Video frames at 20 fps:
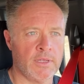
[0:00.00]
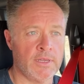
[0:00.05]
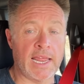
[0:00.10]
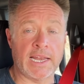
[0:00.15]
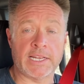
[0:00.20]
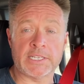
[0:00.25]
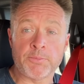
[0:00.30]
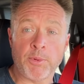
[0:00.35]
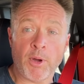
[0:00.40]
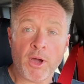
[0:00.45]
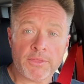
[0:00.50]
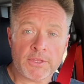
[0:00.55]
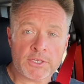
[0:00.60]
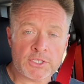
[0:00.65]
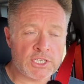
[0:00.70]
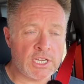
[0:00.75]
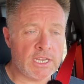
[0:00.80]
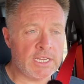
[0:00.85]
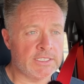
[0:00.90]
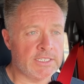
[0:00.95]
Now, despite the
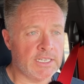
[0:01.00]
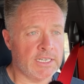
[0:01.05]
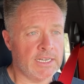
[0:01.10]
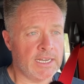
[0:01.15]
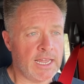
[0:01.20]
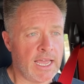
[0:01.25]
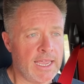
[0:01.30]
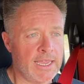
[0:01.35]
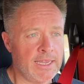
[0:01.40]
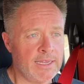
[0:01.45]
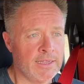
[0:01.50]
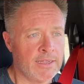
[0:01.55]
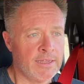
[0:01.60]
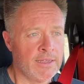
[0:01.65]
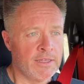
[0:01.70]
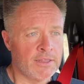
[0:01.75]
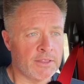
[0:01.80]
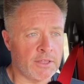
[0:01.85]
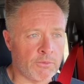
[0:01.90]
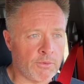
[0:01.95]
shared DNA,
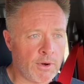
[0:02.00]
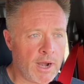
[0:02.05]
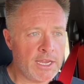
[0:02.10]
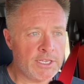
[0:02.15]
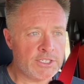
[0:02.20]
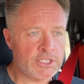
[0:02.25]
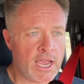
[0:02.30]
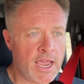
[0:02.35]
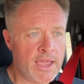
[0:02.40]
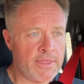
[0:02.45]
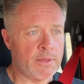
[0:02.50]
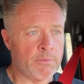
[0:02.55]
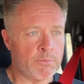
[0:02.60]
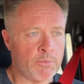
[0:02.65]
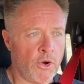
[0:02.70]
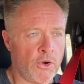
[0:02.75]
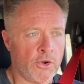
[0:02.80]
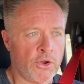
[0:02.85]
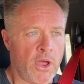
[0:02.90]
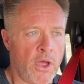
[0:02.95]
the Ranger and the
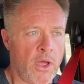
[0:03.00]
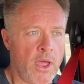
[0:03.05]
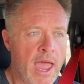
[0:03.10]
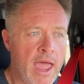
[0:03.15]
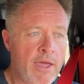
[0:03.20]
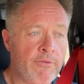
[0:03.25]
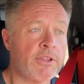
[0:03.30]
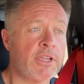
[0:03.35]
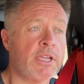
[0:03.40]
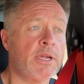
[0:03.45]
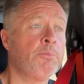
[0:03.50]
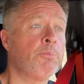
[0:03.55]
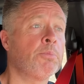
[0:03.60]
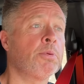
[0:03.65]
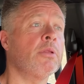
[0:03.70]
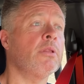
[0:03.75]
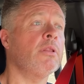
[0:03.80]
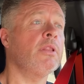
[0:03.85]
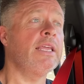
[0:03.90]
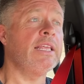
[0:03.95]
Bronco have
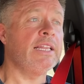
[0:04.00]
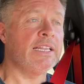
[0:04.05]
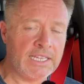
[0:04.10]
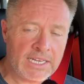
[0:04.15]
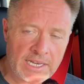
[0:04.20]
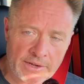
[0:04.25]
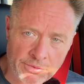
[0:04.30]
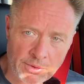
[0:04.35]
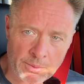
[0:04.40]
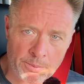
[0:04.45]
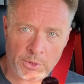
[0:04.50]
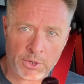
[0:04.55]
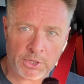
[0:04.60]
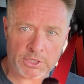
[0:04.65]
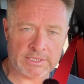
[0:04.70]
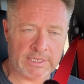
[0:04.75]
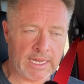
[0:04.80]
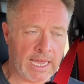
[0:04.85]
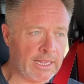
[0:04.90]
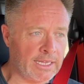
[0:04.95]
completely different
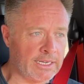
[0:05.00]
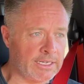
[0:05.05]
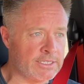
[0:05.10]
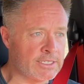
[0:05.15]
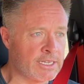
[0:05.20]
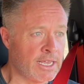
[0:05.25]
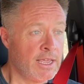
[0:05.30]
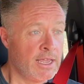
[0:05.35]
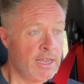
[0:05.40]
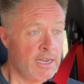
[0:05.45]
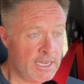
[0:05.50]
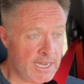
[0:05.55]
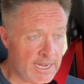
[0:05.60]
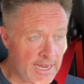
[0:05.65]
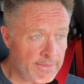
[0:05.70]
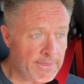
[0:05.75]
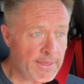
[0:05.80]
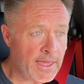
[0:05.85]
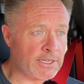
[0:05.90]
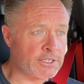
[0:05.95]
personalities. You
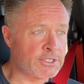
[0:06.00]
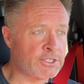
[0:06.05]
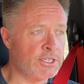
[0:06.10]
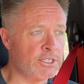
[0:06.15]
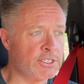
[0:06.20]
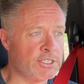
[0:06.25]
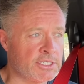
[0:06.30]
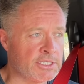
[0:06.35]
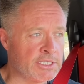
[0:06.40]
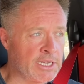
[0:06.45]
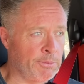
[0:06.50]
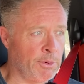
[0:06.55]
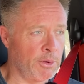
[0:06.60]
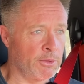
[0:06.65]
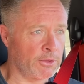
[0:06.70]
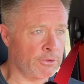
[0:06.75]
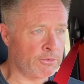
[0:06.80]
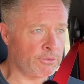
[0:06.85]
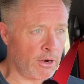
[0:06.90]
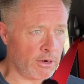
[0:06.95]
get that as soon as you step on
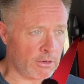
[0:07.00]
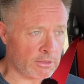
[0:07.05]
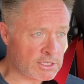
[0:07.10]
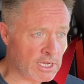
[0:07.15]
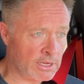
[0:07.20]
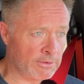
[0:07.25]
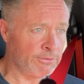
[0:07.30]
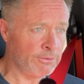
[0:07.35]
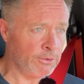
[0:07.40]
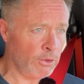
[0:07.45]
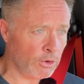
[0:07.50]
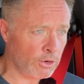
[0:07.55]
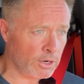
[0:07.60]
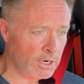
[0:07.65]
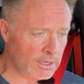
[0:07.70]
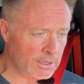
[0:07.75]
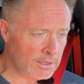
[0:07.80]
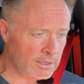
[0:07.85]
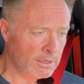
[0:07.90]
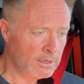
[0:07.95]
the throttle. So floor it,
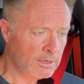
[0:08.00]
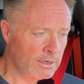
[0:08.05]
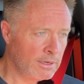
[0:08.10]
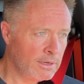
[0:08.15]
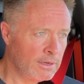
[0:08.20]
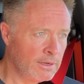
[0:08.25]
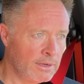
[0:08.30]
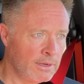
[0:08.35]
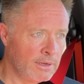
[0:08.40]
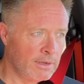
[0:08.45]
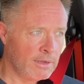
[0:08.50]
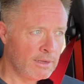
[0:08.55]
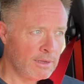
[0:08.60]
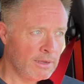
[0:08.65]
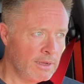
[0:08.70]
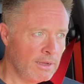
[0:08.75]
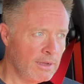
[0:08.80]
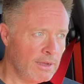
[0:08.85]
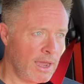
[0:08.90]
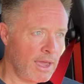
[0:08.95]

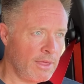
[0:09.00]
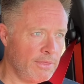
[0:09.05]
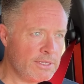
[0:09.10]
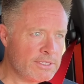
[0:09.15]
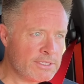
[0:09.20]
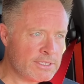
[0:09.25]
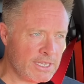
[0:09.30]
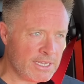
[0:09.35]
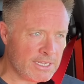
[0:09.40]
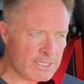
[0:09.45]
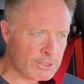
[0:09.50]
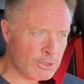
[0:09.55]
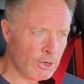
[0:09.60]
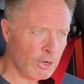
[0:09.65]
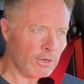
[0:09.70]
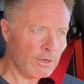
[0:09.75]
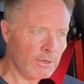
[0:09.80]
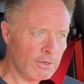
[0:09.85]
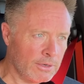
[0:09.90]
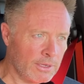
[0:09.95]
and this thing's
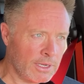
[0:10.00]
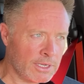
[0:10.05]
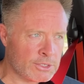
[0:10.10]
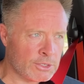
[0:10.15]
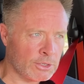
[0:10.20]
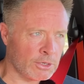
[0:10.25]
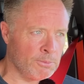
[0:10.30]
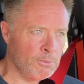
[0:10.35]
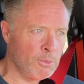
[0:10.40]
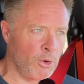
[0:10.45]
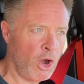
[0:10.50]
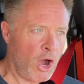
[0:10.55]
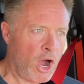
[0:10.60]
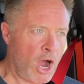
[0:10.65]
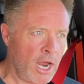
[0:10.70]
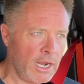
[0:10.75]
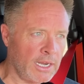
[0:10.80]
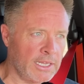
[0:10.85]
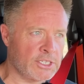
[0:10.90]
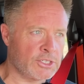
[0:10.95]
got a sort of more
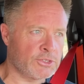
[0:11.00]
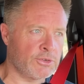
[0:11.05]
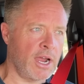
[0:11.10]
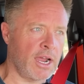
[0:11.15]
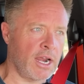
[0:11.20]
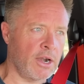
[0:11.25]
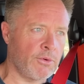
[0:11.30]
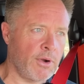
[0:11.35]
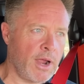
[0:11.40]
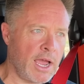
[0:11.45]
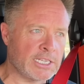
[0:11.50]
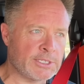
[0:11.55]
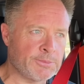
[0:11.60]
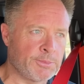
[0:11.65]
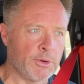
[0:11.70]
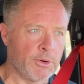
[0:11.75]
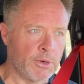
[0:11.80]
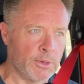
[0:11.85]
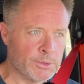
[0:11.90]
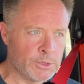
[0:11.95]
highly strung, a
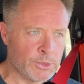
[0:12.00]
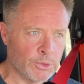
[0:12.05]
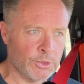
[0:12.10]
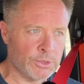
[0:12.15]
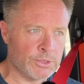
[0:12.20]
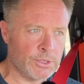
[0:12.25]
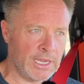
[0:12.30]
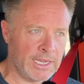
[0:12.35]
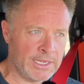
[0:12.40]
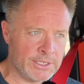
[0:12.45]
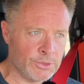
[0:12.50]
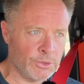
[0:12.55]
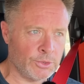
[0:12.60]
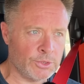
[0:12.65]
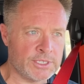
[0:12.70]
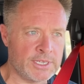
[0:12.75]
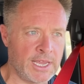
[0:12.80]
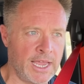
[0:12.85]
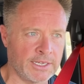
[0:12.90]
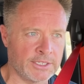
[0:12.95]
raspier
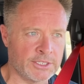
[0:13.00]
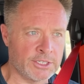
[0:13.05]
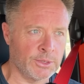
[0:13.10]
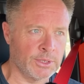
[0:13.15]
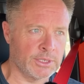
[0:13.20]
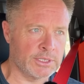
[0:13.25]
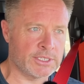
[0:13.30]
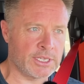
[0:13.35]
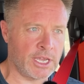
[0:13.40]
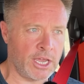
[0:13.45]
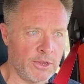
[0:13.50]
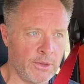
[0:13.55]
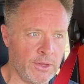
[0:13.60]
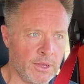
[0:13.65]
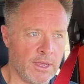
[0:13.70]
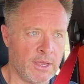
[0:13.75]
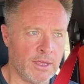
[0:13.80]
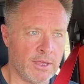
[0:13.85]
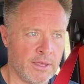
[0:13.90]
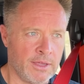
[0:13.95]
exhaust sound to it, so
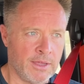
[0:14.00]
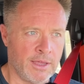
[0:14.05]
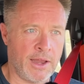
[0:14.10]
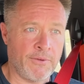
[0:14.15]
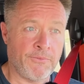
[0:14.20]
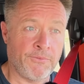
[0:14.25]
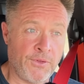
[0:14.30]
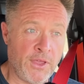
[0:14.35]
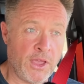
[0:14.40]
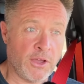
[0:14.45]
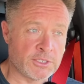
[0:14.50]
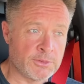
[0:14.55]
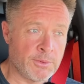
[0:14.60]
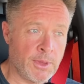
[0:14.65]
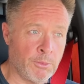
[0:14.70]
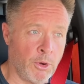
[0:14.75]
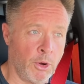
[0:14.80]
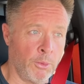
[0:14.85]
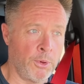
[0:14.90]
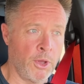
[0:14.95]
it feels a bit
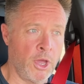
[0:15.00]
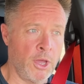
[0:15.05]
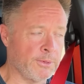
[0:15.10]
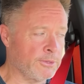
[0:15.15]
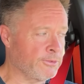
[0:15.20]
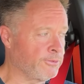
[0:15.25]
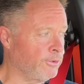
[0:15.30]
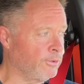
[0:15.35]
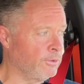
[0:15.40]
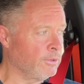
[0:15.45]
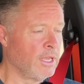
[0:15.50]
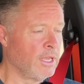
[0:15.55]
more purposeful.